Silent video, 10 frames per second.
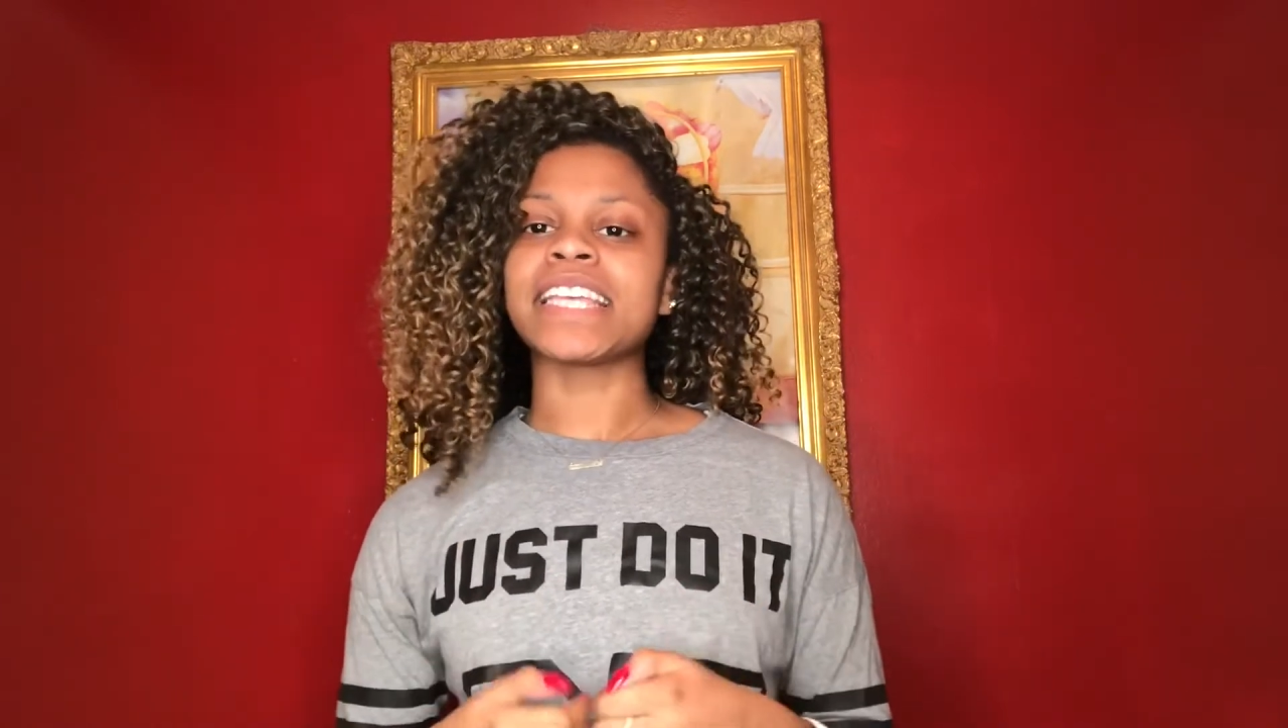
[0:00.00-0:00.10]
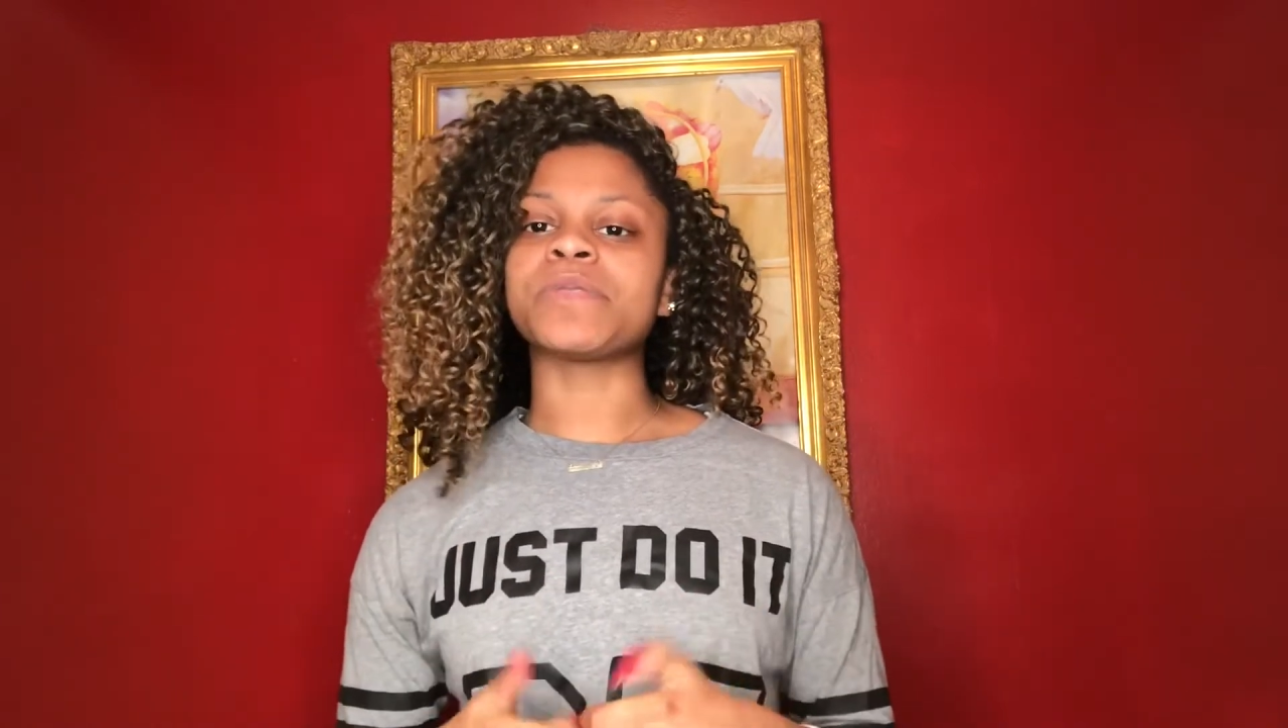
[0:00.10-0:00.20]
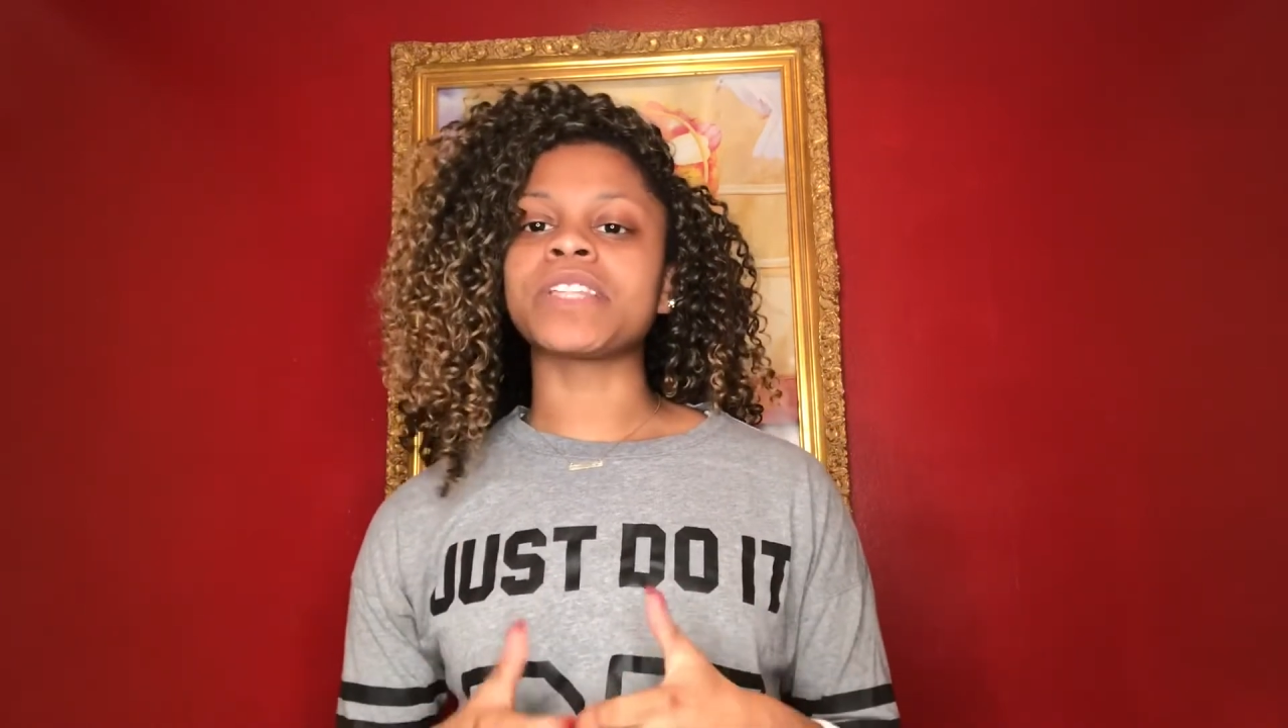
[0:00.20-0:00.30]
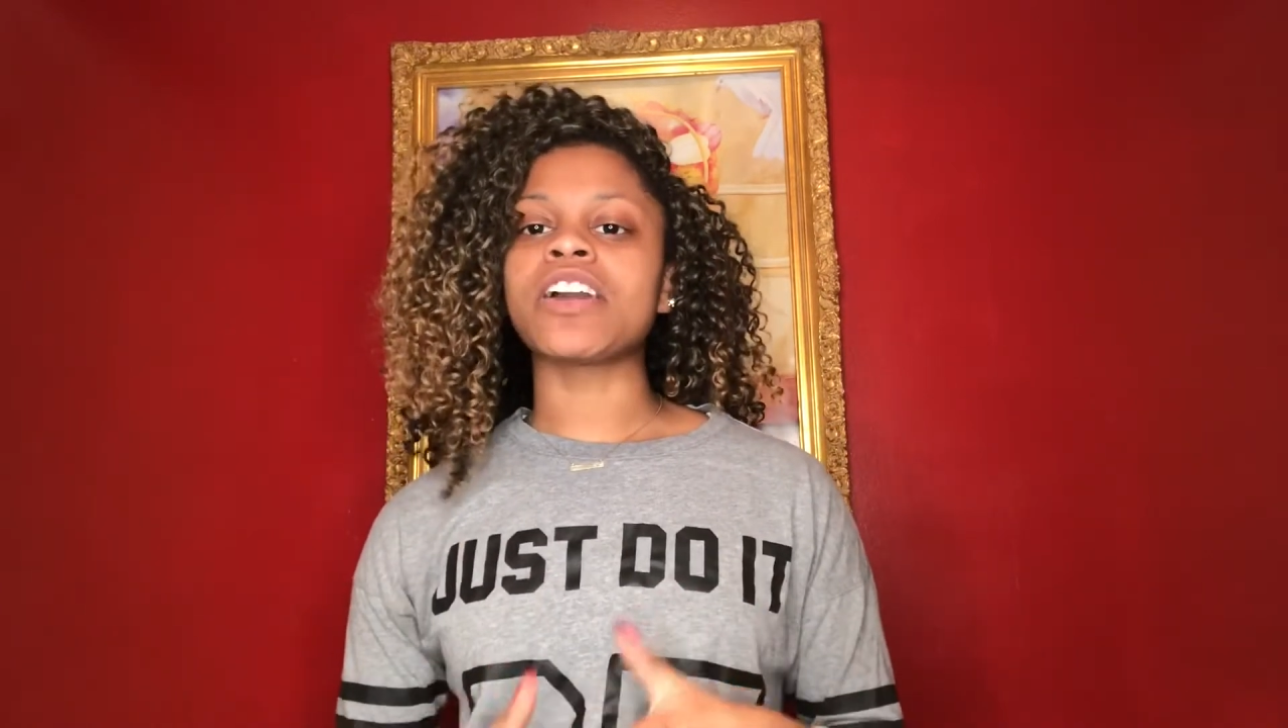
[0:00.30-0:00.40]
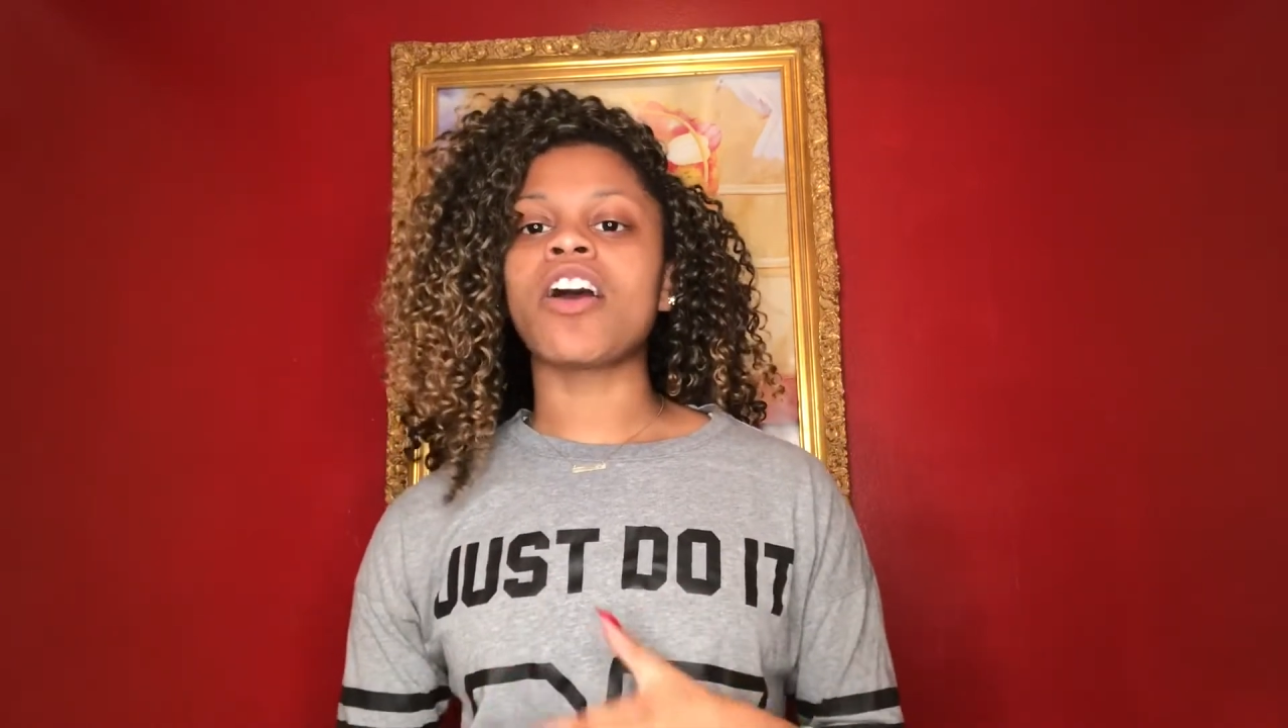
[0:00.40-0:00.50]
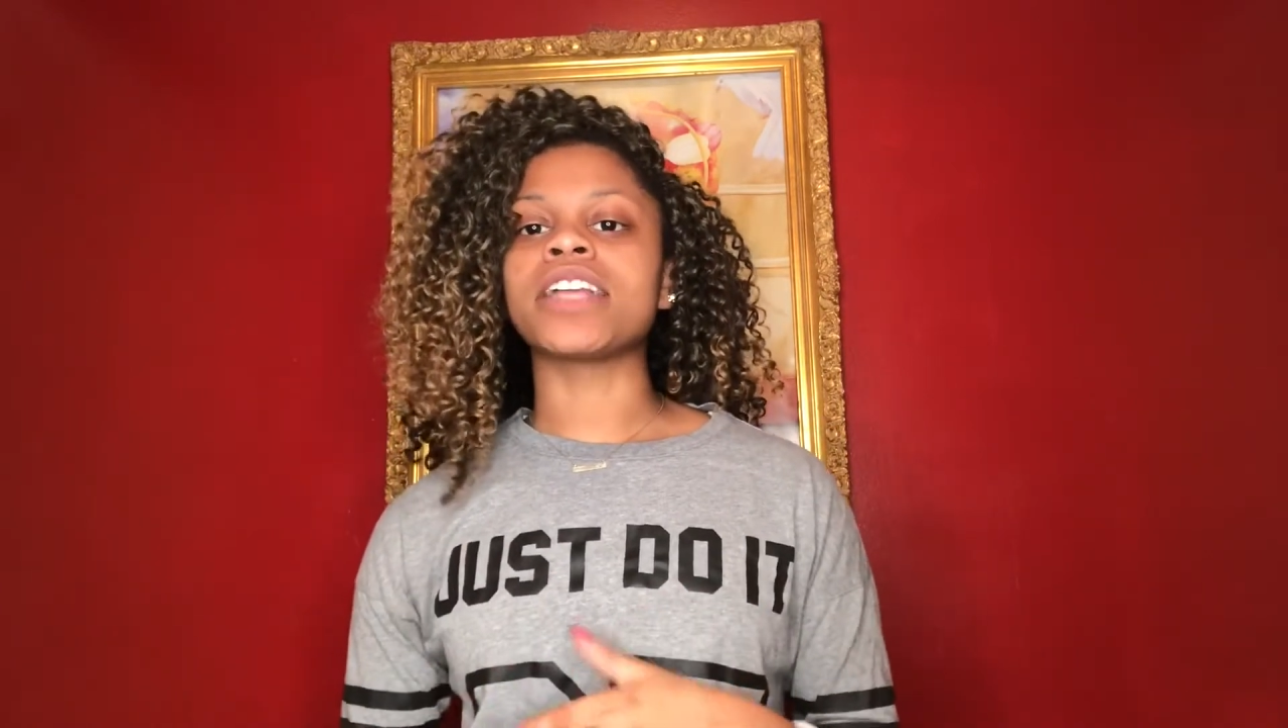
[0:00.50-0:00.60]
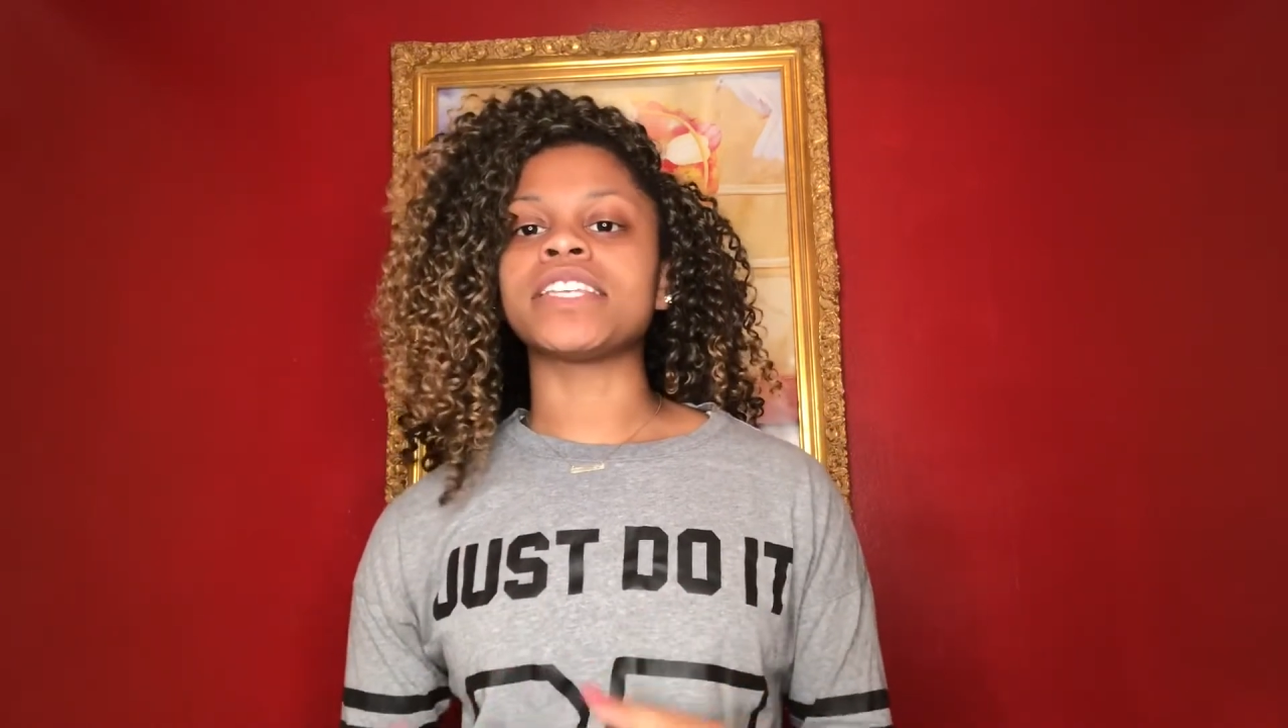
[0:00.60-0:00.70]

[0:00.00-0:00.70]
it's really hard